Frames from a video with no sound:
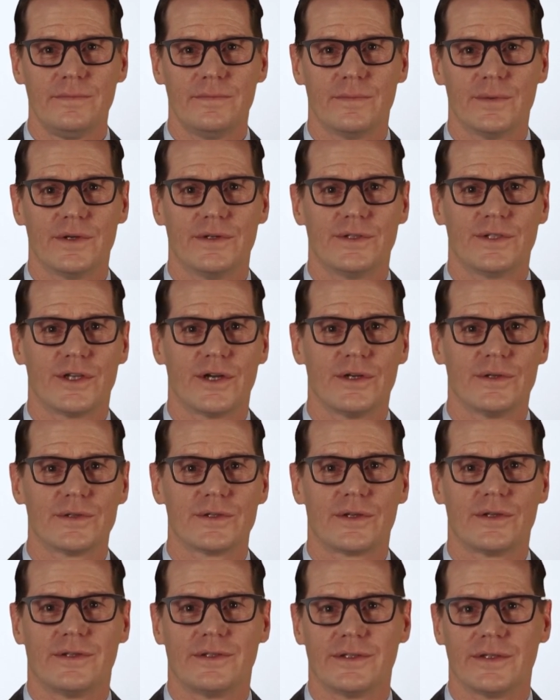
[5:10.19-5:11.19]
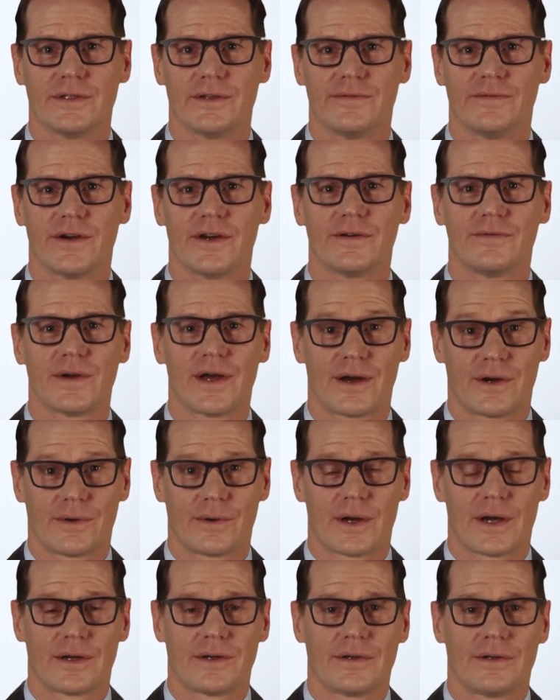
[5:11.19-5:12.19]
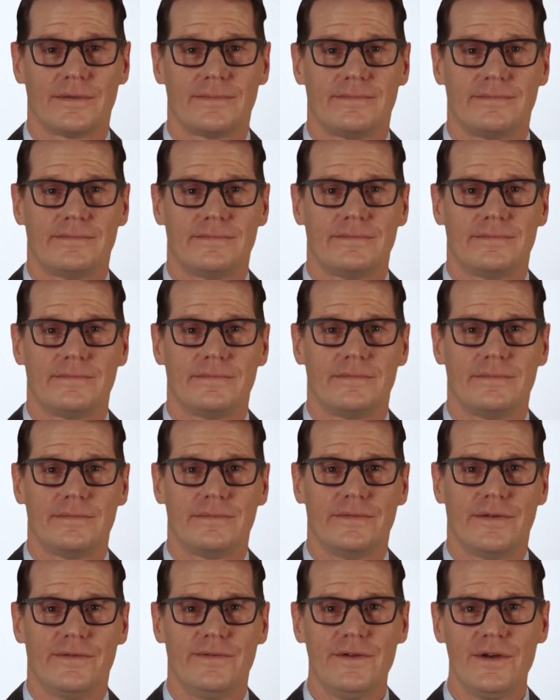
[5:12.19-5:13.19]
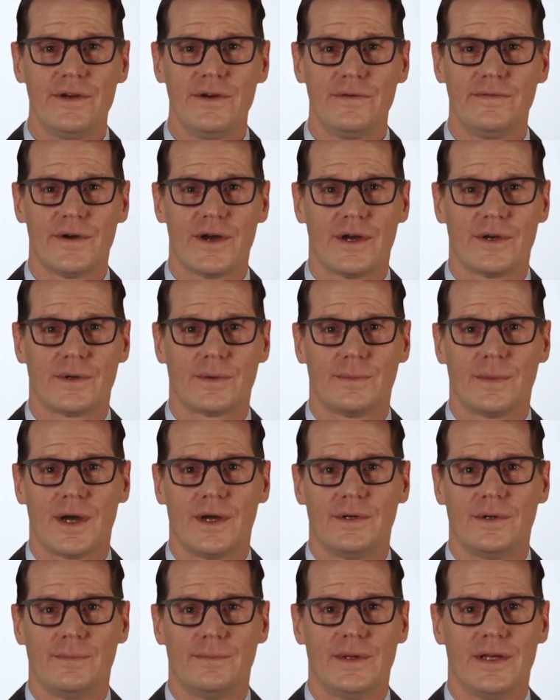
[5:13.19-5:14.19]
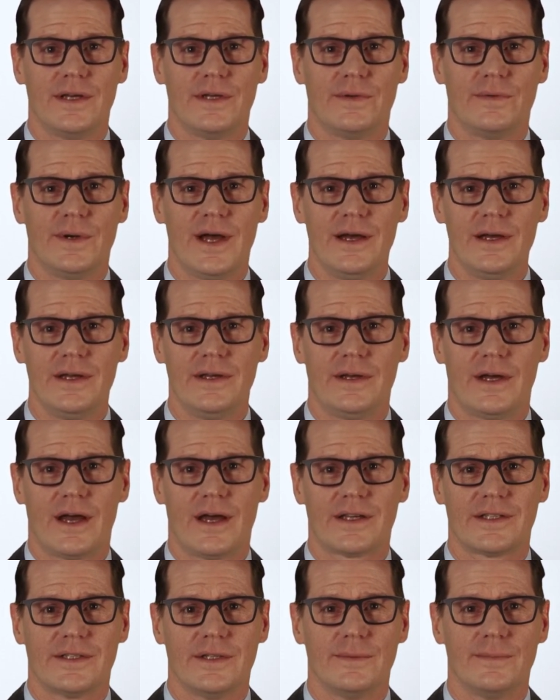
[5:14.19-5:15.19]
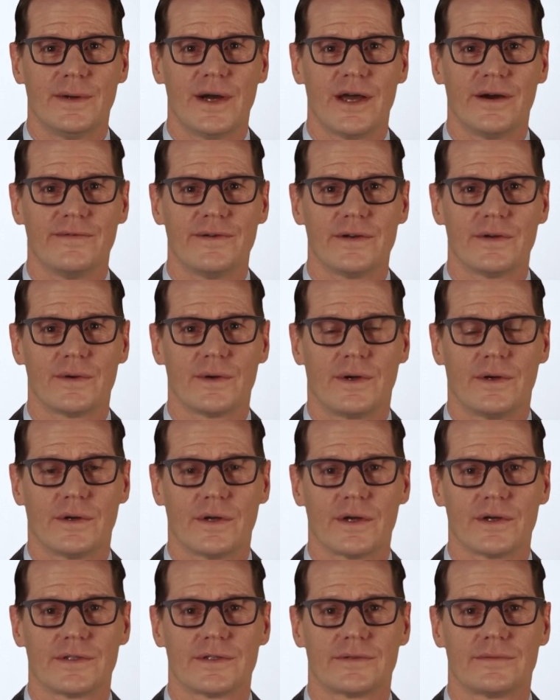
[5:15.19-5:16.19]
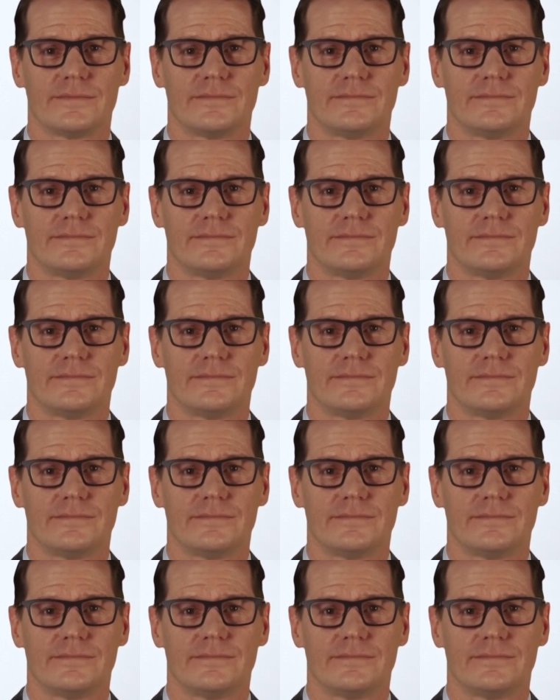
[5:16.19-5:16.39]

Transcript: with changes in the fair value under the fair value model being recognized in profit or loss.